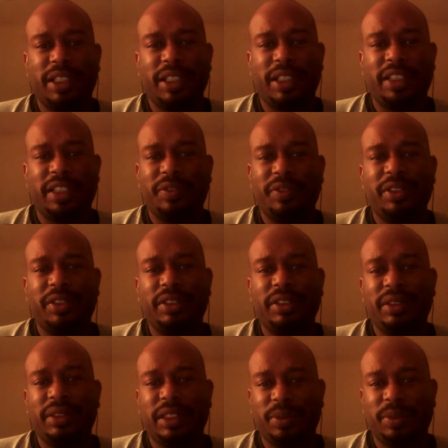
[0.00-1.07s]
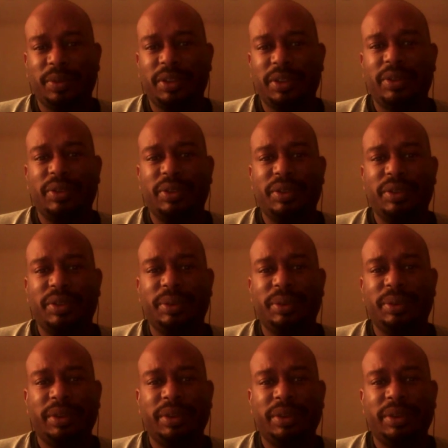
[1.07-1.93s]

Because I got a feeling that's what they're going to do.